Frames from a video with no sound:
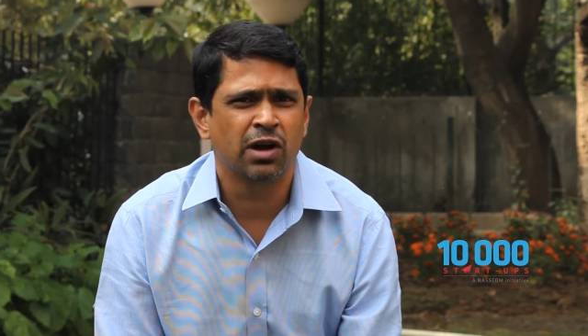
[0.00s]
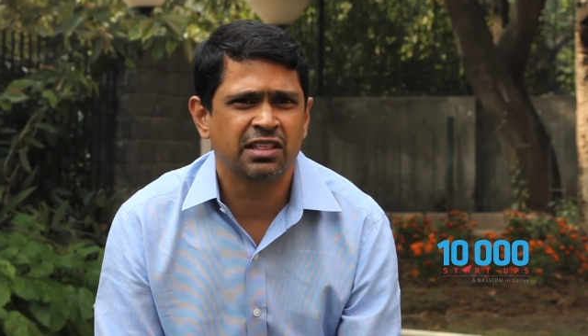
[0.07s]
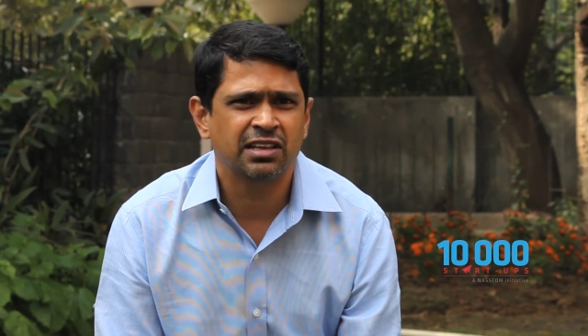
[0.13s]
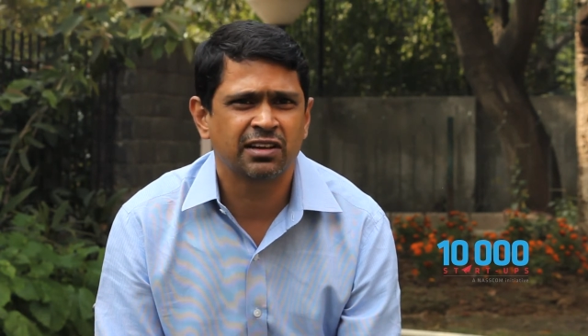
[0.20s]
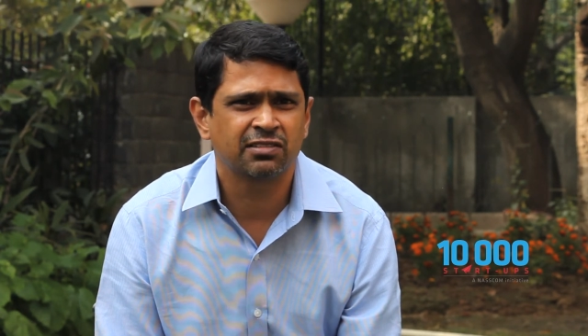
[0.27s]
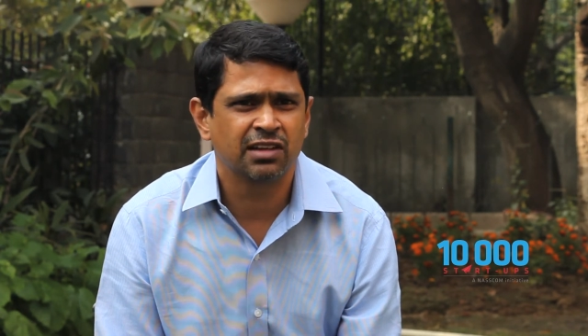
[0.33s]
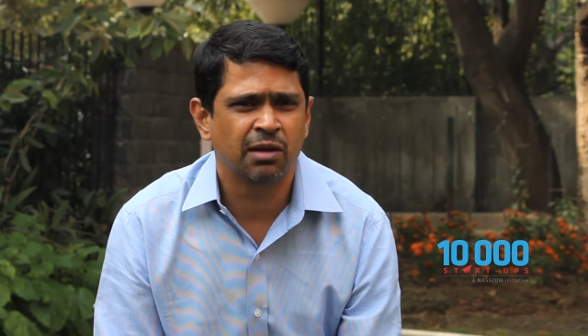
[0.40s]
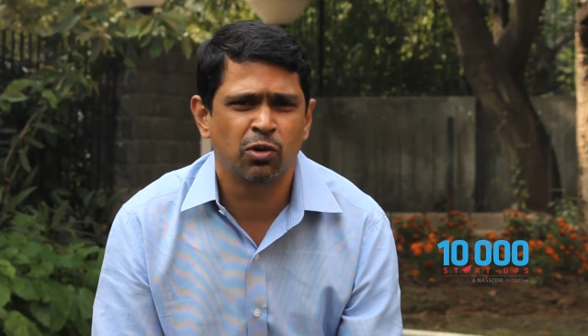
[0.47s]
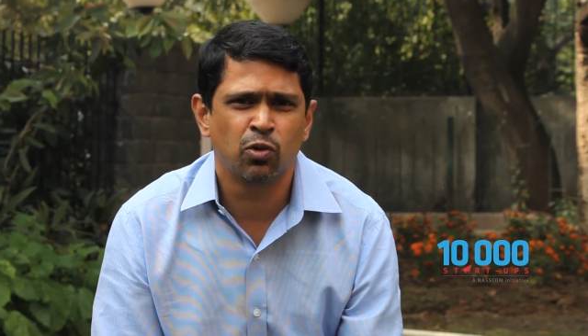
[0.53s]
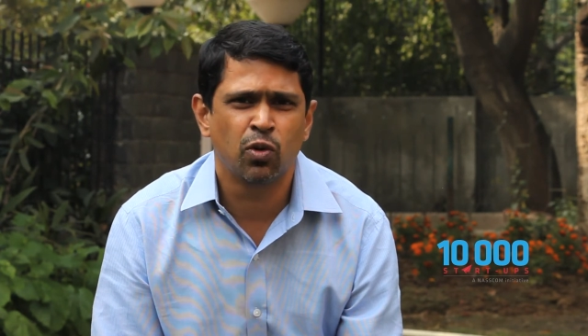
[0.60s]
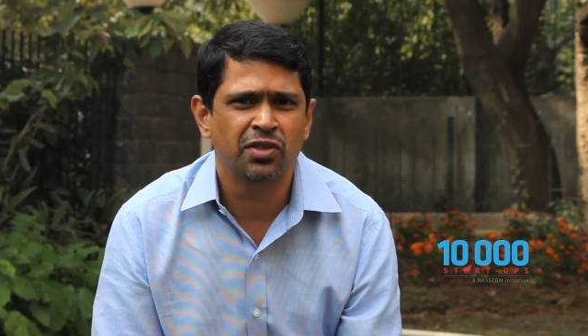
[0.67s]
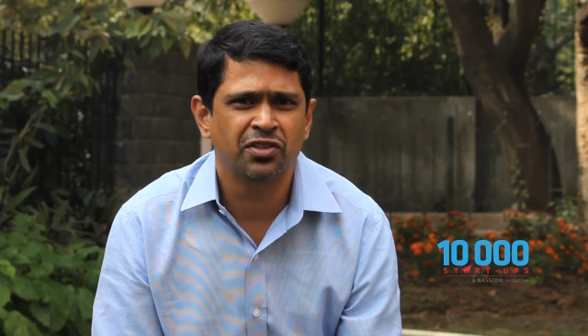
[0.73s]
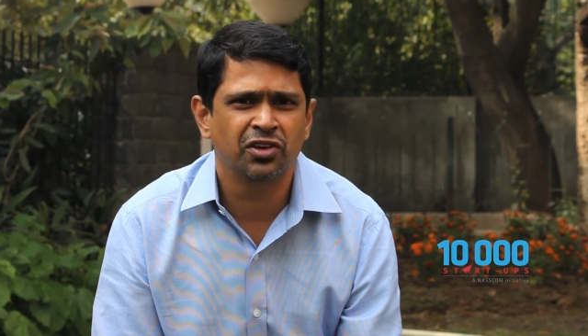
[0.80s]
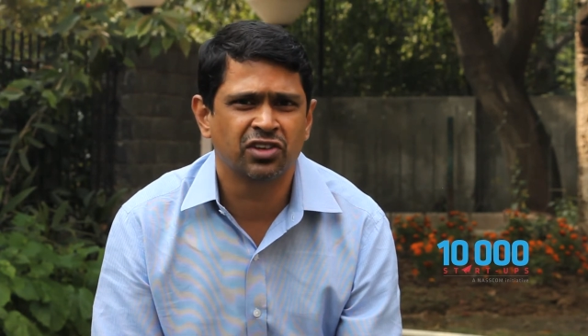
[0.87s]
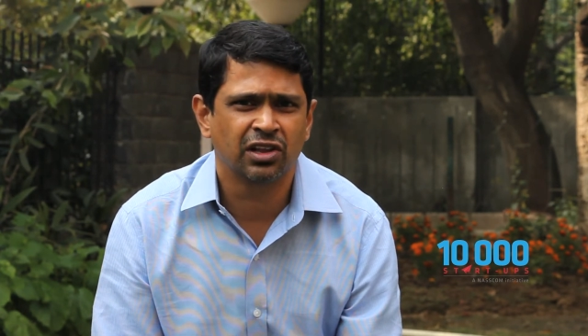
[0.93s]
I think number
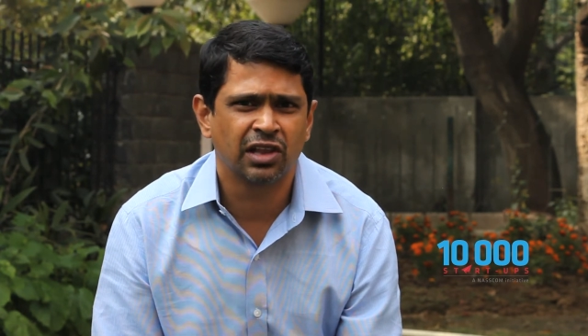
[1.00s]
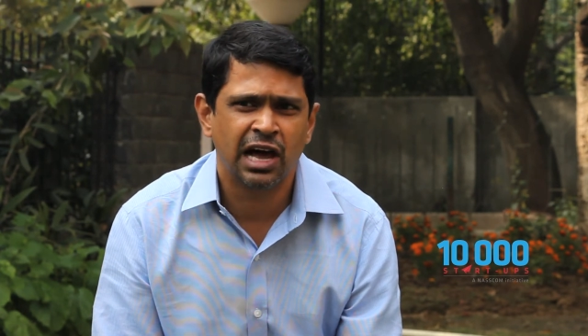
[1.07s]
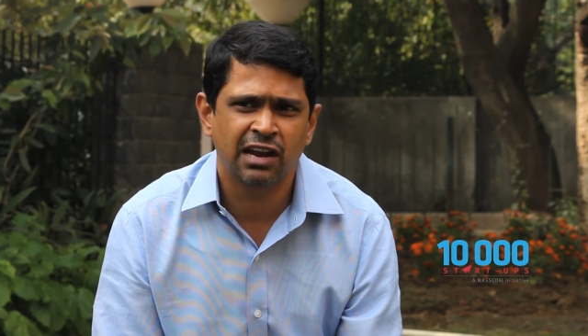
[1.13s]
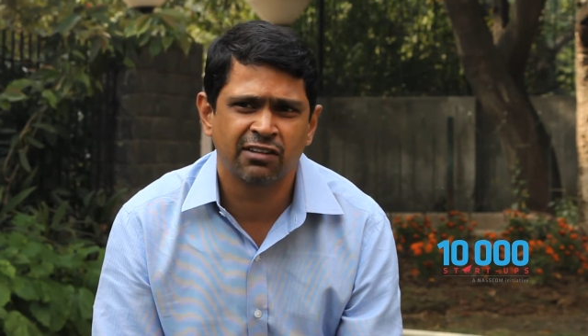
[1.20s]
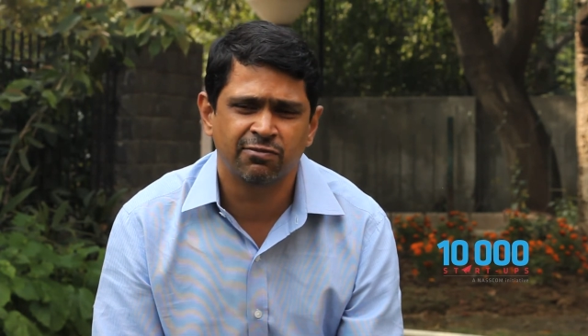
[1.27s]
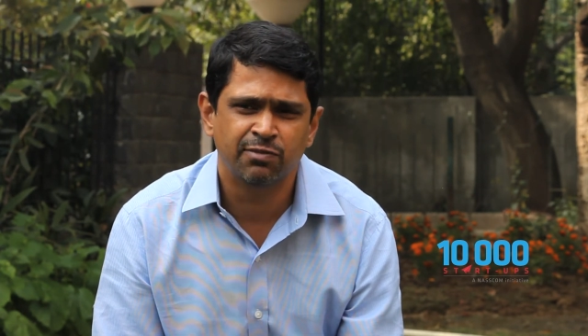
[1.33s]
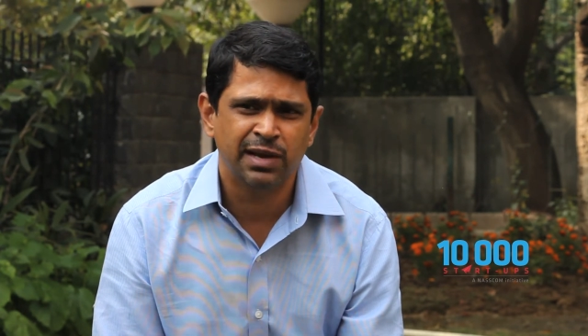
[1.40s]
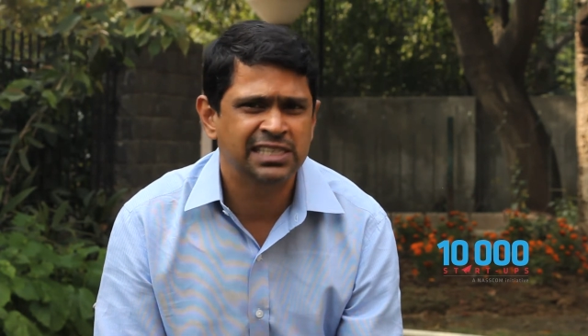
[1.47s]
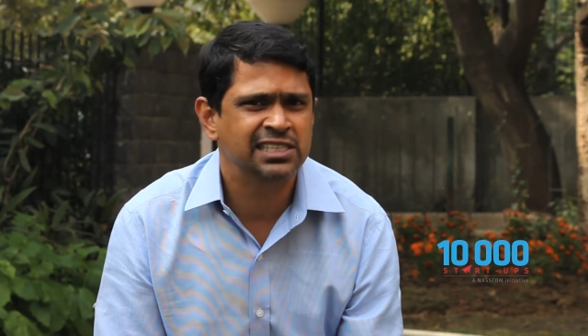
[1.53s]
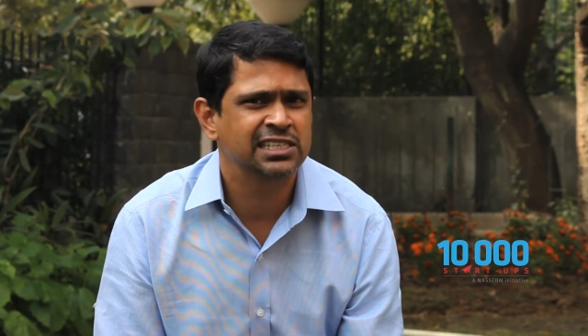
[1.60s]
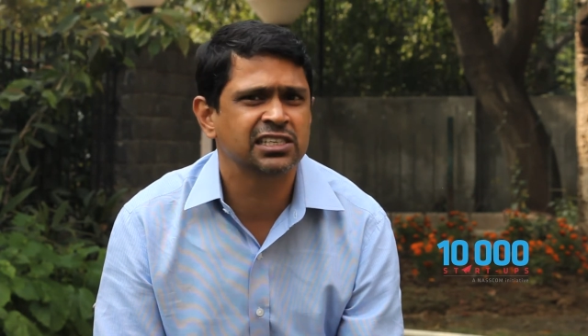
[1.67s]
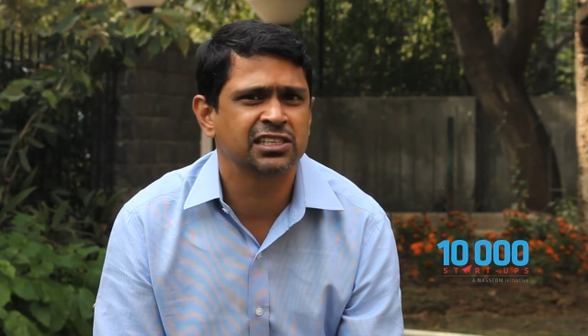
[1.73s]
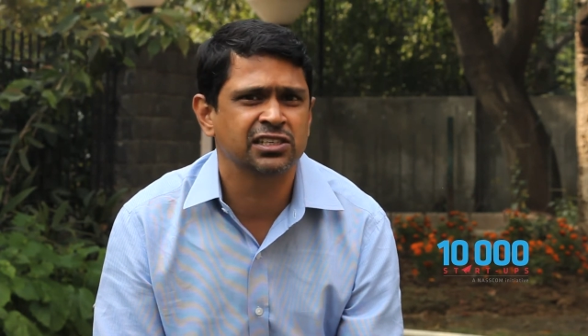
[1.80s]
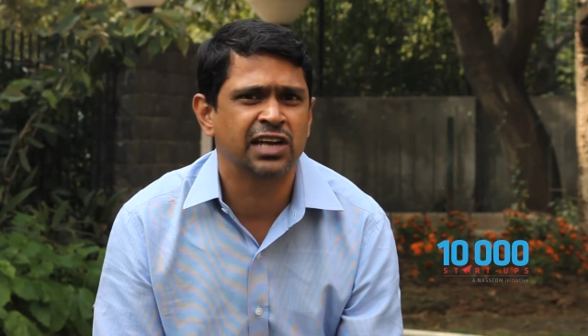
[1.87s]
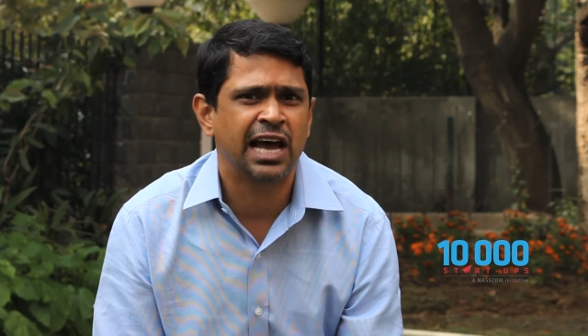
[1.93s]
one, there's a lot of
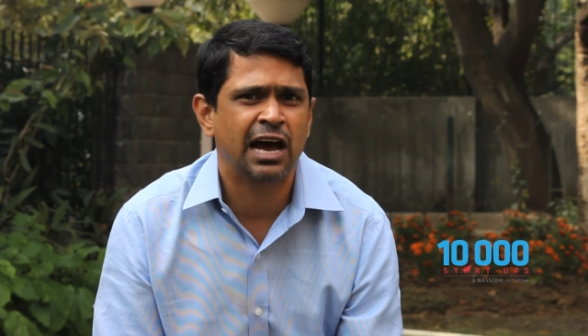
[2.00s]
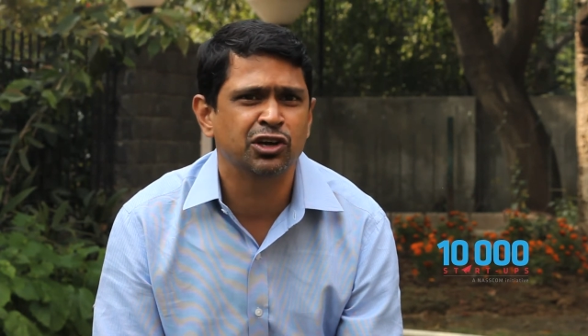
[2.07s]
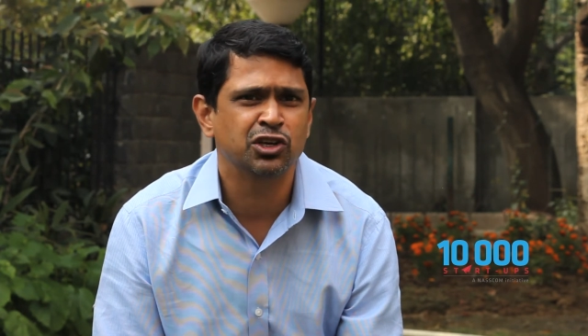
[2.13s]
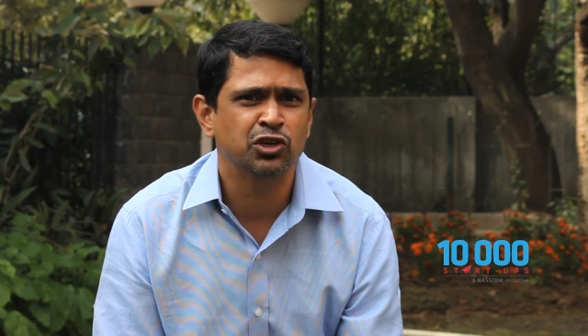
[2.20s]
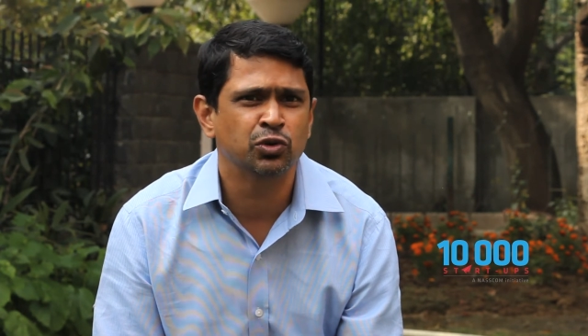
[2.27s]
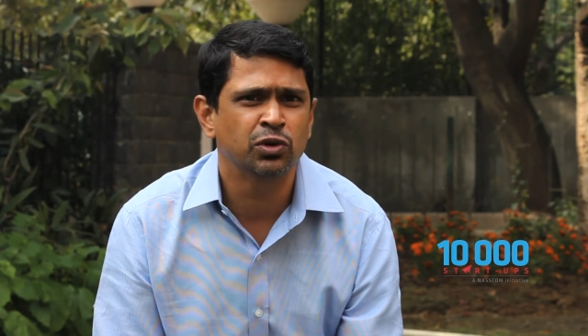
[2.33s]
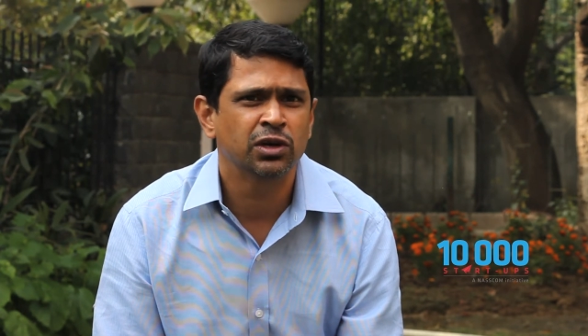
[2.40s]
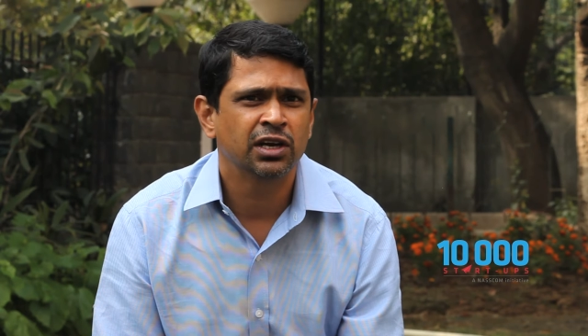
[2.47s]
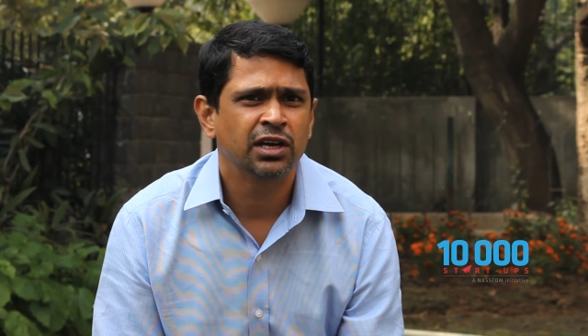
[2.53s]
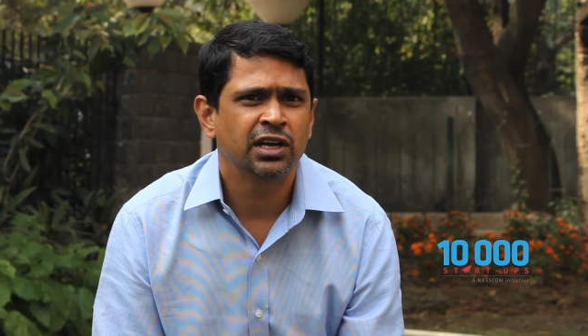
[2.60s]
basics in how do you